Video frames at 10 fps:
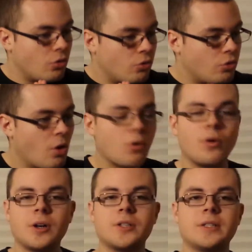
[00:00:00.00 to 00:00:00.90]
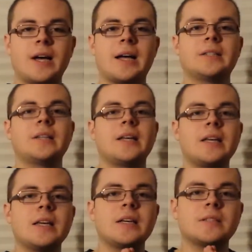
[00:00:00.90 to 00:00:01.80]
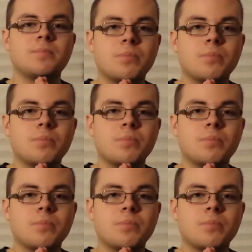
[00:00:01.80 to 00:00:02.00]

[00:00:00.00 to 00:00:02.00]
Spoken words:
No questions asked. He is